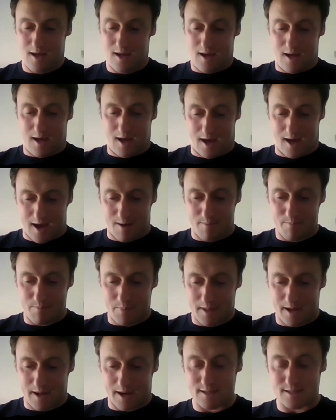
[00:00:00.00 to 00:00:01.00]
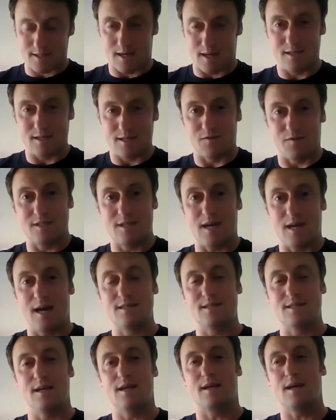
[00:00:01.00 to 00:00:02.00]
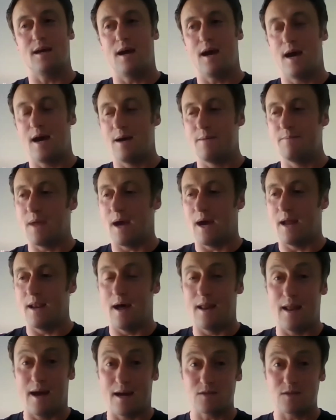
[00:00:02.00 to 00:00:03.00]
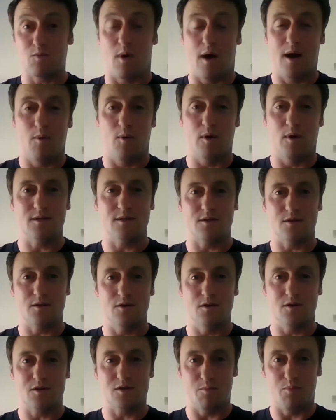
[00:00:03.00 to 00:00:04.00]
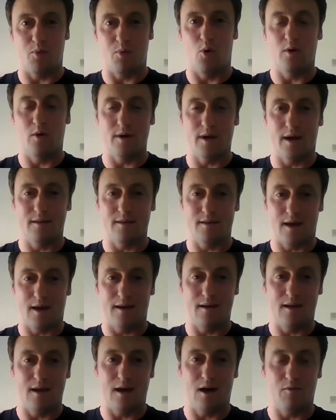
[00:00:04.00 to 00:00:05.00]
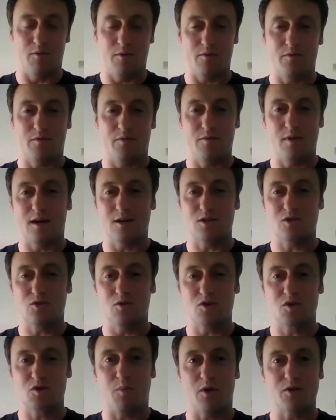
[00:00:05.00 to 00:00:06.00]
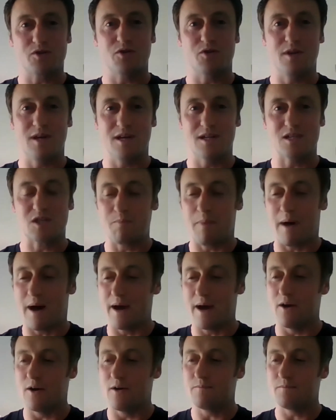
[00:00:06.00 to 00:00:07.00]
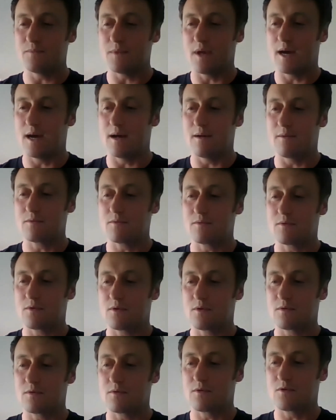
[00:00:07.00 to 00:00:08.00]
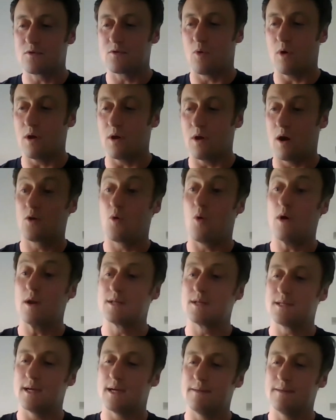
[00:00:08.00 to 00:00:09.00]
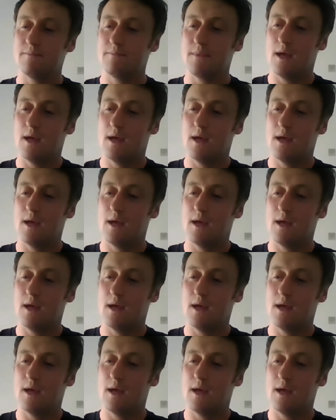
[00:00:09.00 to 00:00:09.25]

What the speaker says: is fantastic. And that's why I wanted to support and help sort of sponsor the Inspire quality.